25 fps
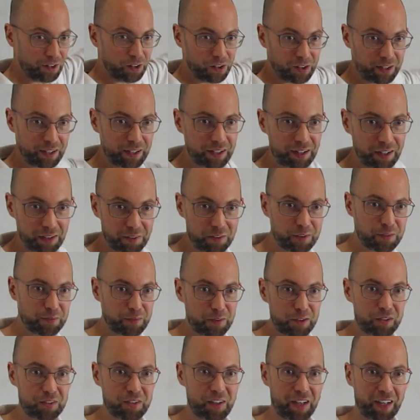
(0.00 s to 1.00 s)
on another
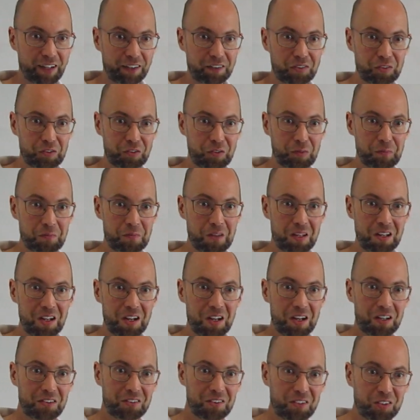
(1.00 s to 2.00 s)
vertex.
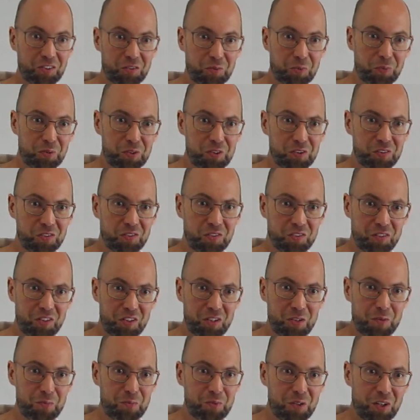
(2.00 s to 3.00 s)
This would
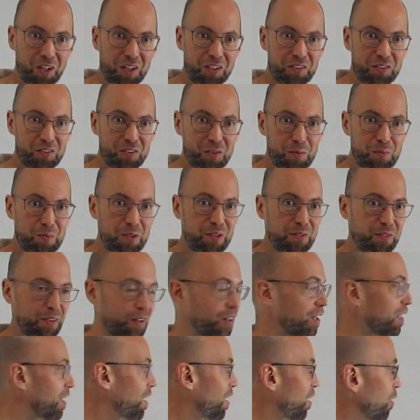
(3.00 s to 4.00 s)
seem not to be
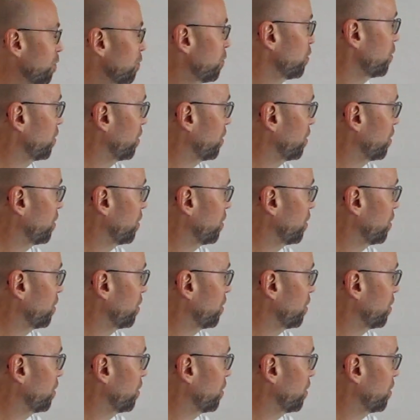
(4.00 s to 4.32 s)
very helpful